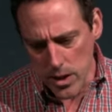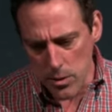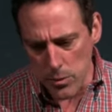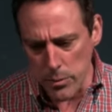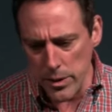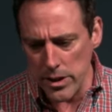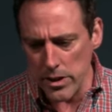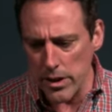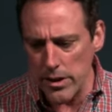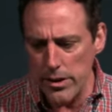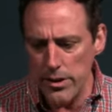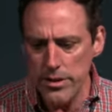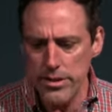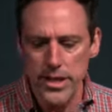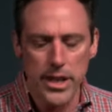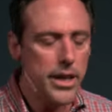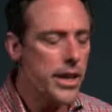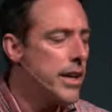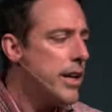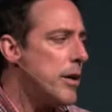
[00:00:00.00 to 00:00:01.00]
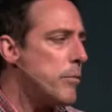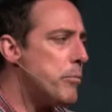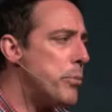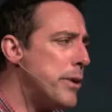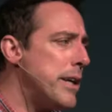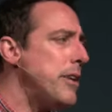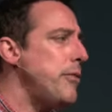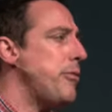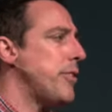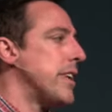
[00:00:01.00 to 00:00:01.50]
we learned
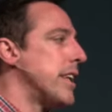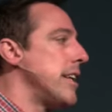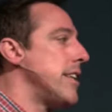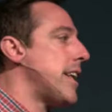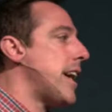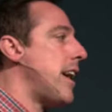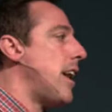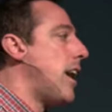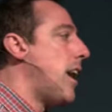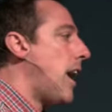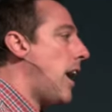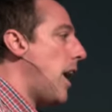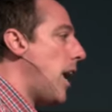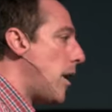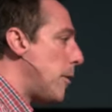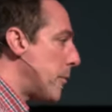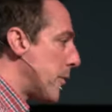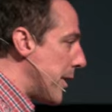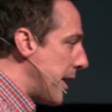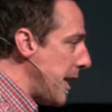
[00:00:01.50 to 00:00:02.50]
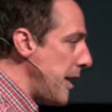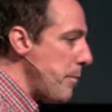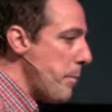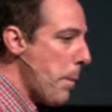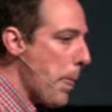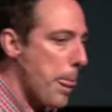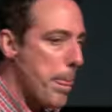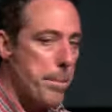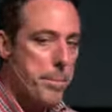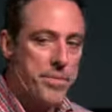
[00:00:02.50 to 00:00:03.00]
briefly that Omri
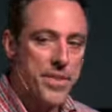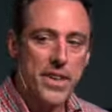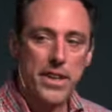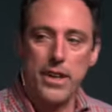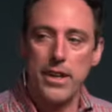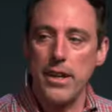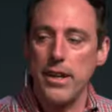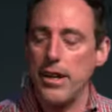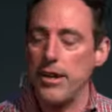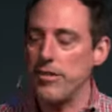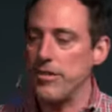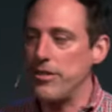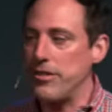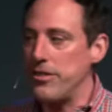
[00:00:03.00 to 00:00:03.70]
has a